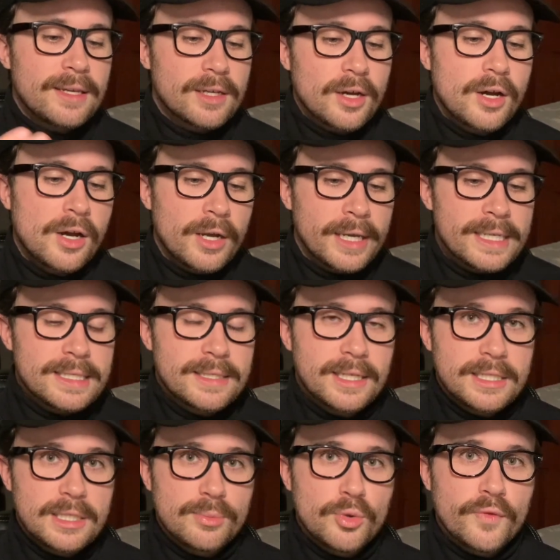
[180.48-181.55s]
Kong is said
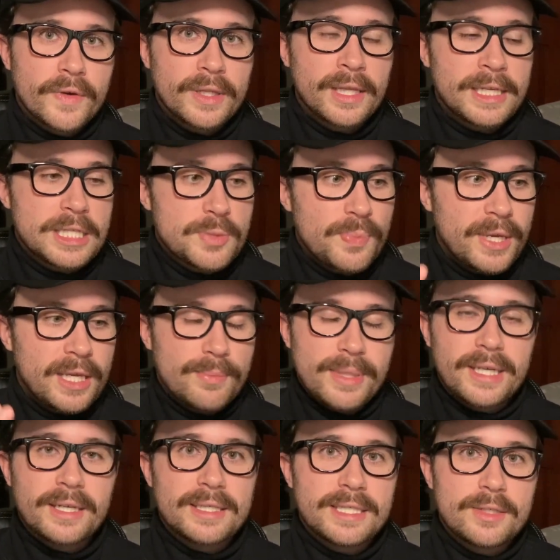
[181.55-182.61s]
to move at light speed
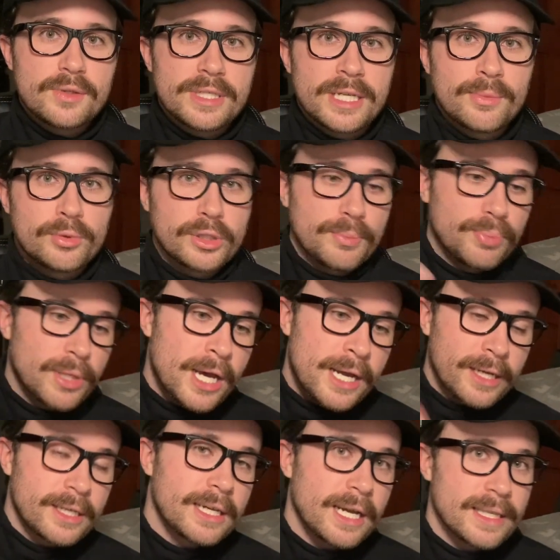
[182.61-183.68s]
because he was able to
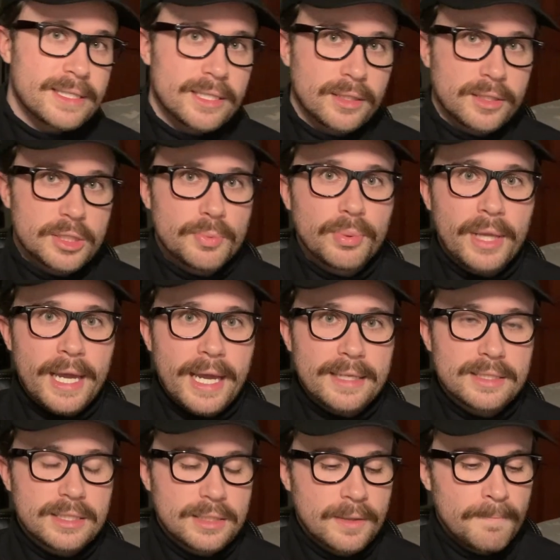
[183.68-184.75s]
block Godzilla's
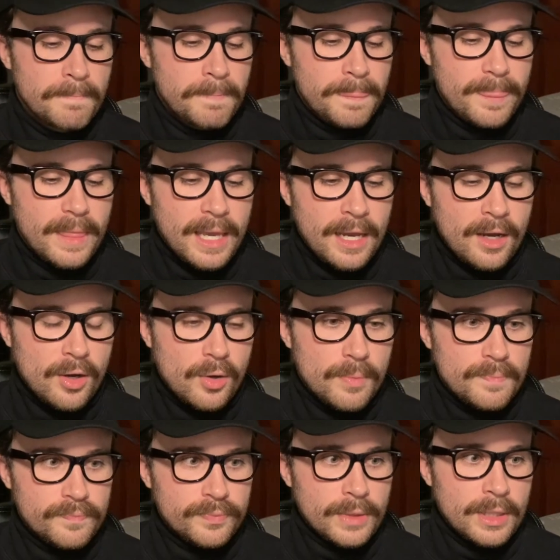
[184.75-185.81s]
blast. Now,
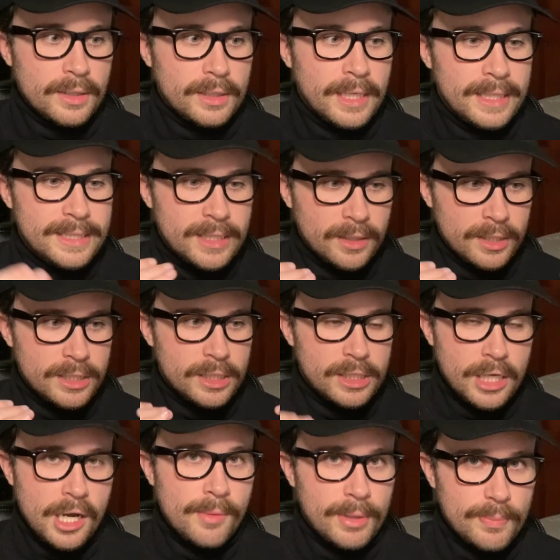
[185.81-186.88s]
Godzilla's
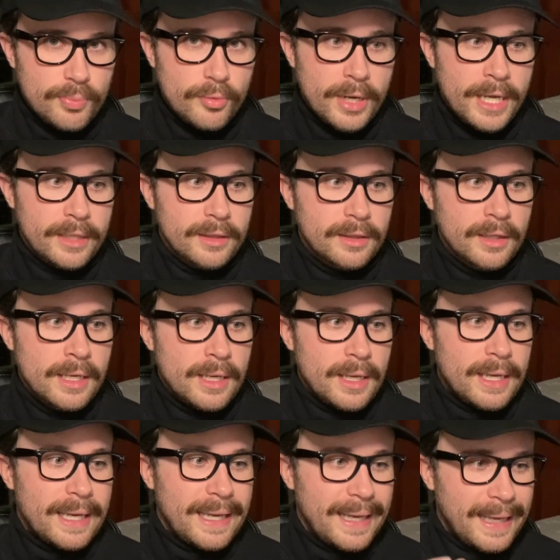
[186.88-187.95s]
atomic breath
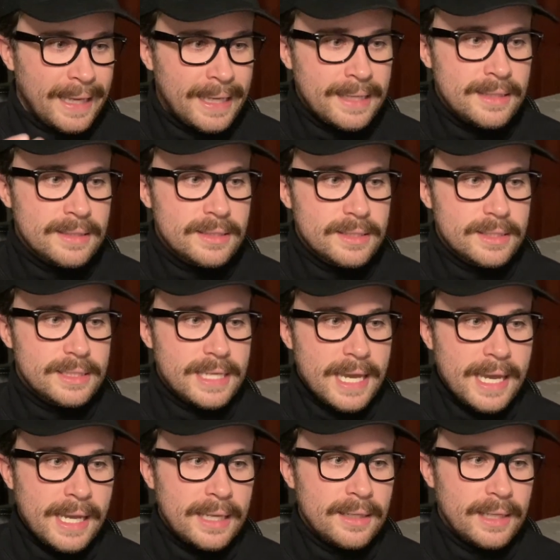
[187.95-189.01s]
is
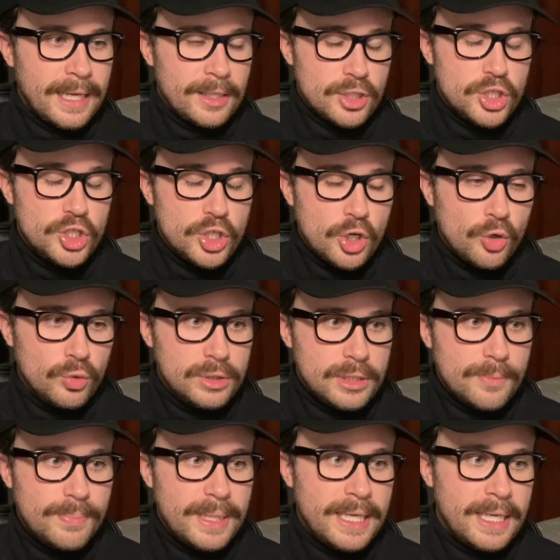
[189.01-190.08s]
said and shown to
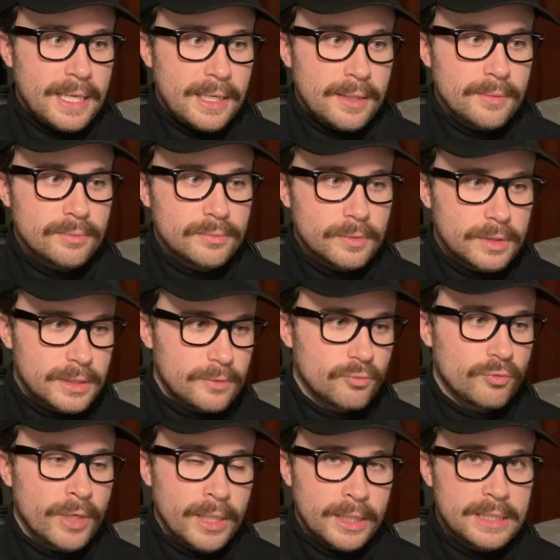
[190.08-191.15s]
be
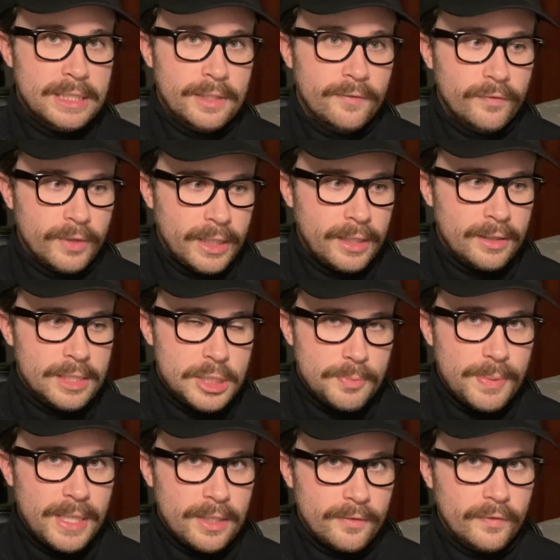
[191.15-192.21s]
relatively the
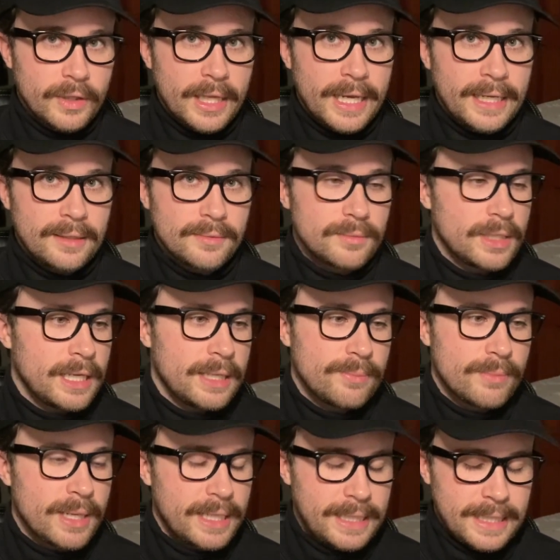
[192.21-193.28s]
speed of light in
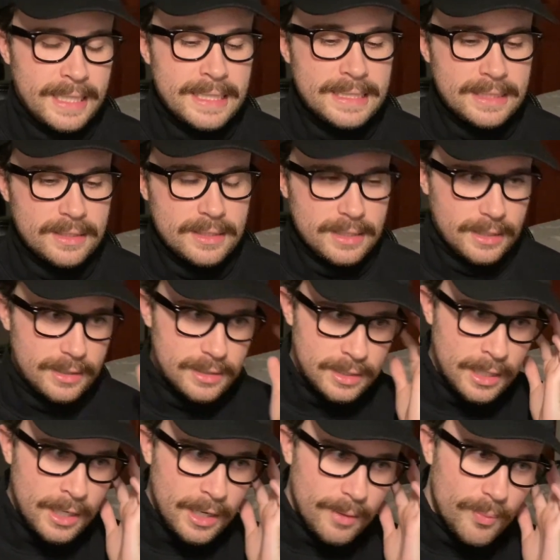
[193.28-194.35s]
many instances.
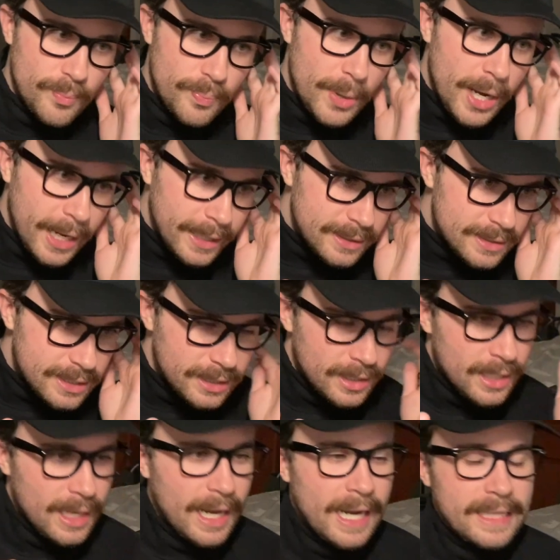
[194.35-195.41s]
But
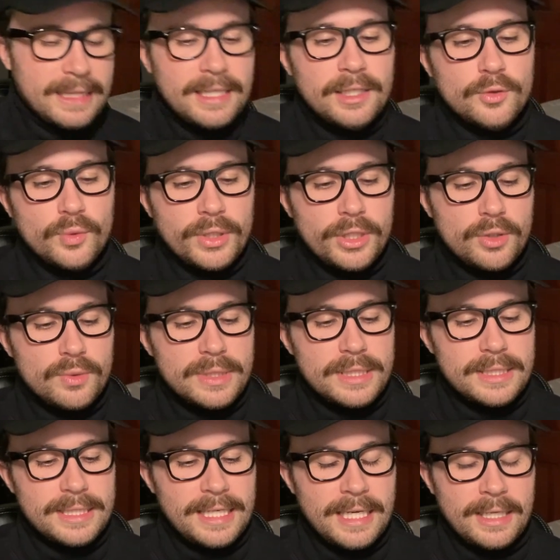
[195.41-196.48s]
I think when you
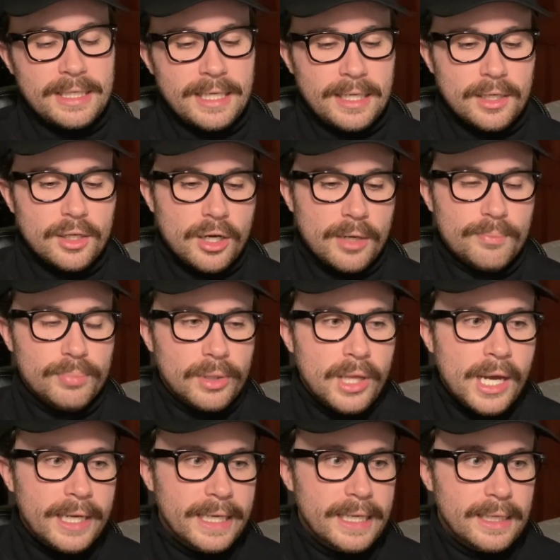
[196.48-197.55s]
see King Kong
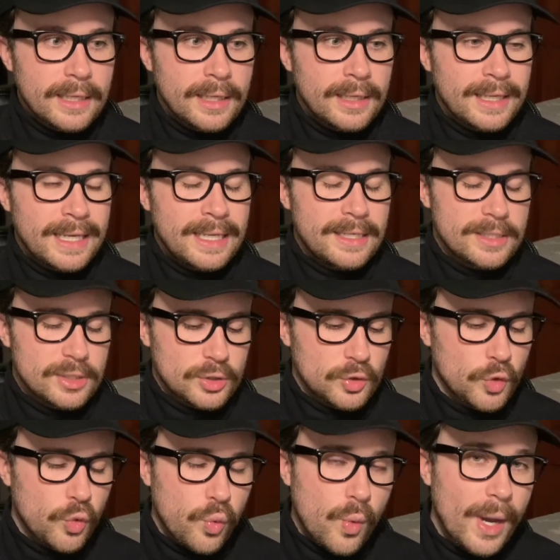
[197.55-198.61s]
blocking it, it is
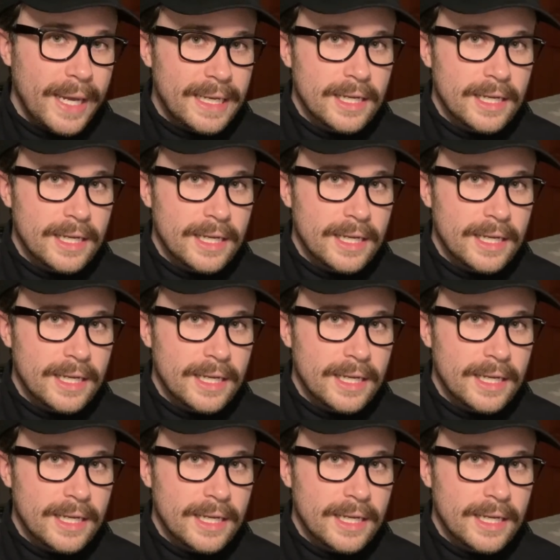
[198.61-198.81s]
quite